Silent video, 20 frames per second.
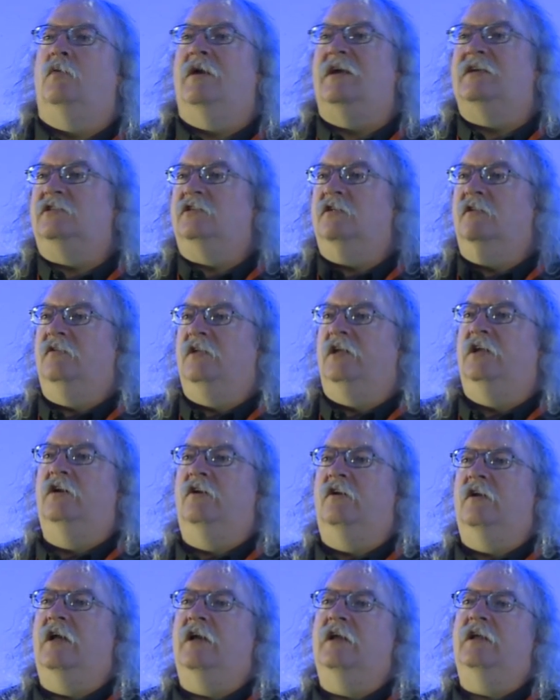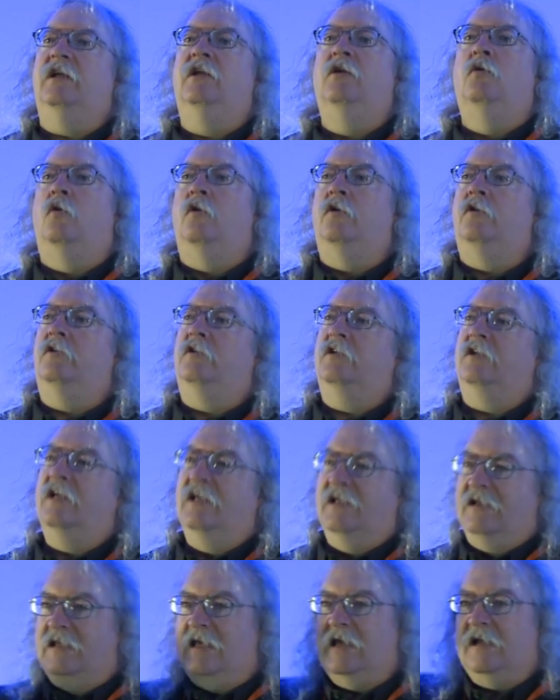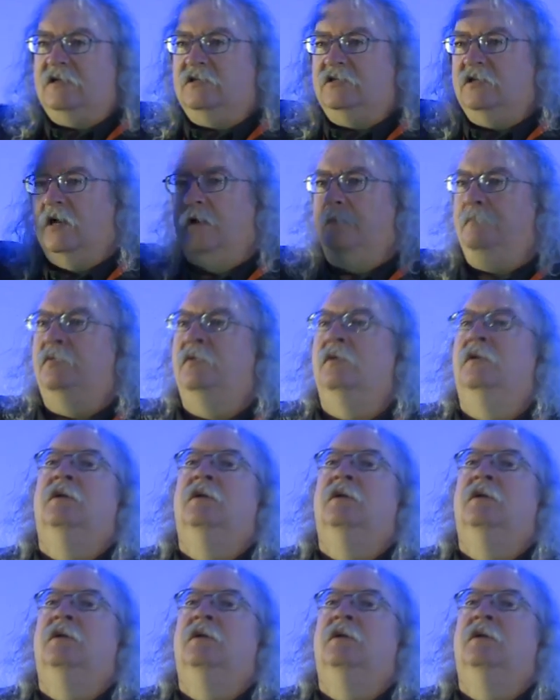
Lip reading: the rest of the internet in order to connect up